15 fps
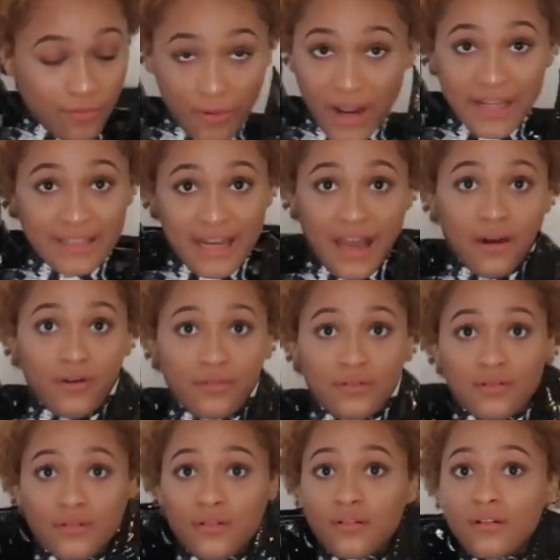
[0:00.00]
right now,
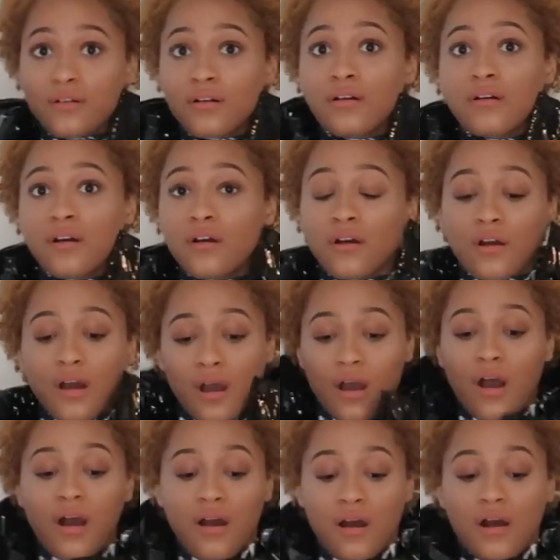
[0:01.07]

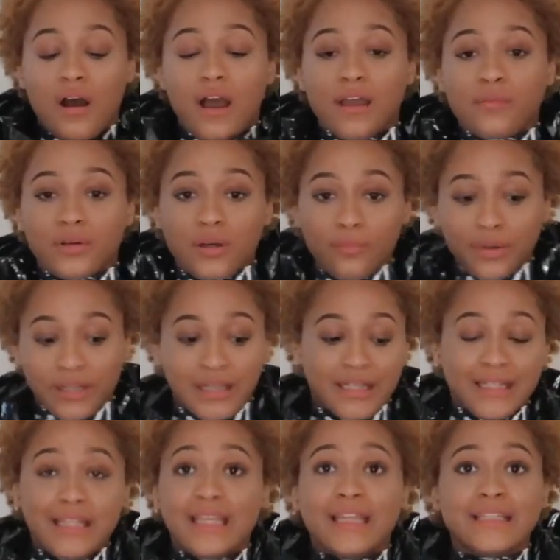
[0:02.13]
I am
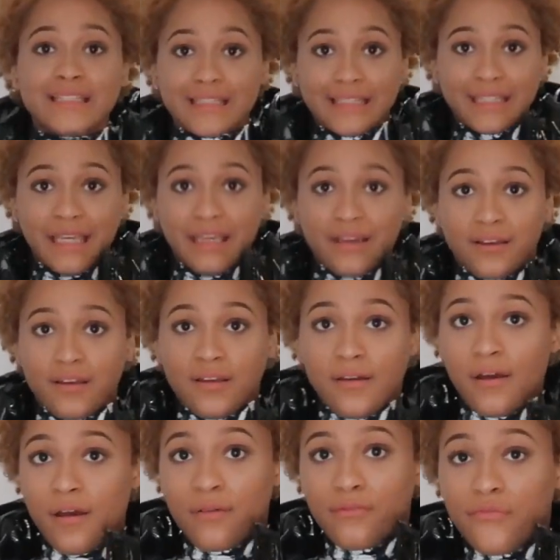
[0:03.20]
completely
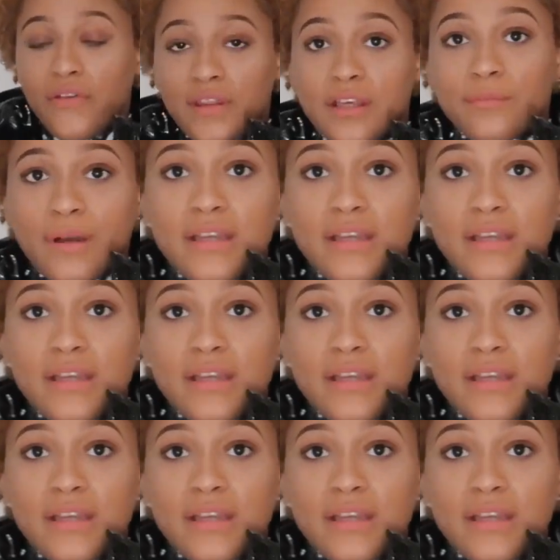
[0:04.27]
feeling